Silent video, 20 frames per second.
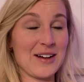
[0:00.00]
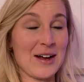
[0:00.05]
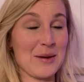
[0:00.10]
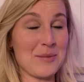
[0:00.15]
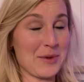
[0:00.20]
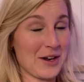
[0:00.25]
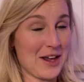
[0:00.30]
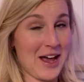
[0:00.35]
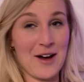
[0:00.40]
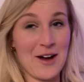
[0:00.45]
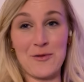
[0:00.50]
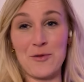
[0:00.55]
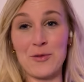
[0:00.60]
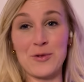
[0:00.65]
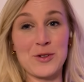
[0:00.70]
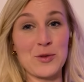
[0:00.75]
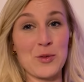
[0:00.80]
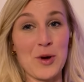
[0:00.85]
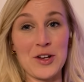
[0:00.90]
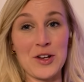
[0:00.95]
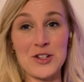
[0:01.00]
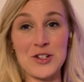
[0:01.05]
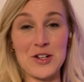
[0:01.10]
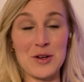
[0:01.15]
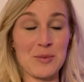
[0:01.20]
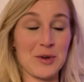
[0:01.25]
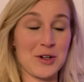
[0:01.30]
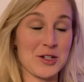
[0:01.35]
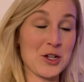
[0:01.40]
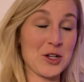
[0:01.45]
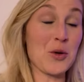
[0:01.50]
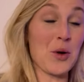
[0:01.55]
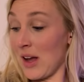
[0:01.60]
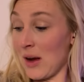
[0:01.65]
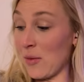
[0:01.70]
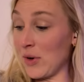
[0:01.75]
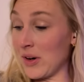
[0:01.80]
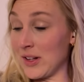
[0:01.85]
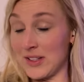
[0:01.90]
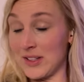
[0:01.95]
I'm gonna have to watch number 2. I
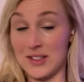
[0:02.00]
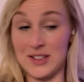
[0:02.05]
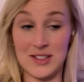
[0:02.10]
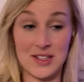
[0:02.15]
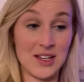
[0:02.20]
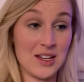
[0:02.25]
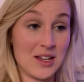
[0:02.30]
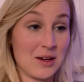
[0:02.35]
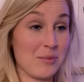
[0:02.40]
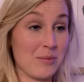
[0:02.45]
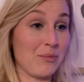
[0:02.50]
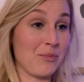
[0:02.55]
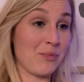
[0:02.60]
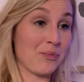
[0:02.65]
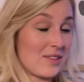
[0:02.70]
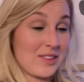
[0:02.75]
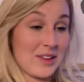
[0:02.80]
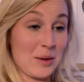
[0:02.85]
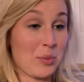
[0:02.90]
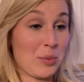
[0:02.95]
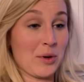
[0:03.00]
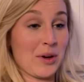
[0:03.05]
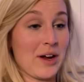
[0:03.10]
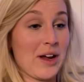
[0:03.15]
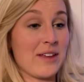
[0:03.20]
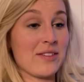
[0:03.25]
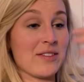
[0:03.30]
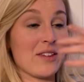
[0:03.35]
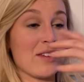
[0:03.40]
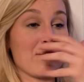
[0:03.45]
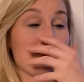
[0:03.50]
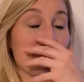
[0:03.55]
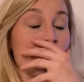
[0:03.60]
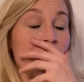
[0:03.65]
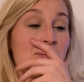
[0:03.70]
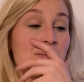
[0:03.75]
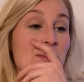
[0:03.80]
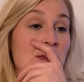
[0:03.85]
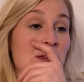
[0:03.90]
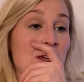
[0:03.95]
wanted to see him liberate the
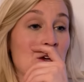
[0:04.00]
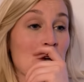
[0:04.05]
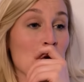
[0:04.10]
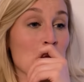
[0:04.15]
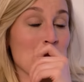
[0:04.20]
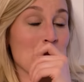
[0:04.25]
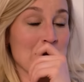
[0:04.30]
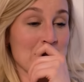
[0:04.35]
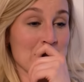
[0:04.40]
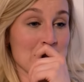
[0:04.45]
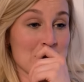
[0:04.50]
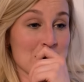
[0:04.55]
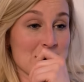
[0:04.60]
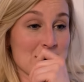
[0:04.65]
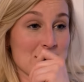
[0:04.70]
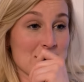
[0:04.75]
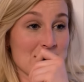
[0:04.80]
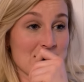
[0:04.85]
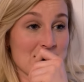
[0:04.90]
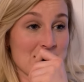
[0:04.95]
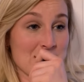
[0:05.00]
humans.